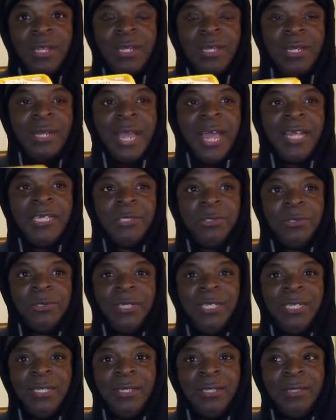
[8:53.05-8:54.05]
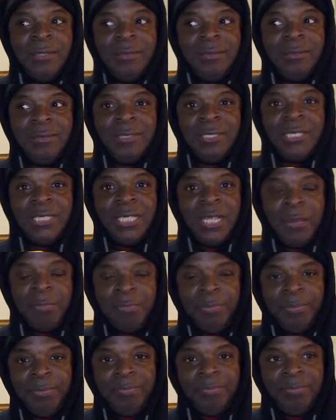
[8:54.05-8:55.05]
naturally
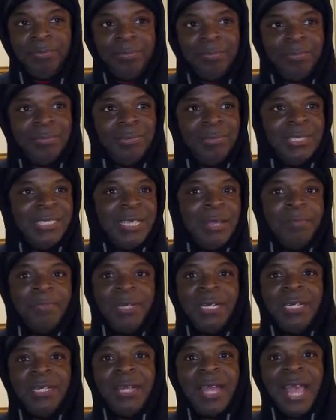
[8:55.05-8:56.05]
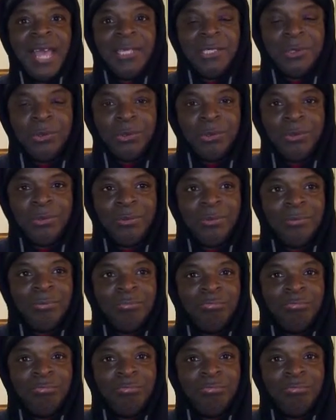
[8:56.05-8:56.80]
simple, simply natural.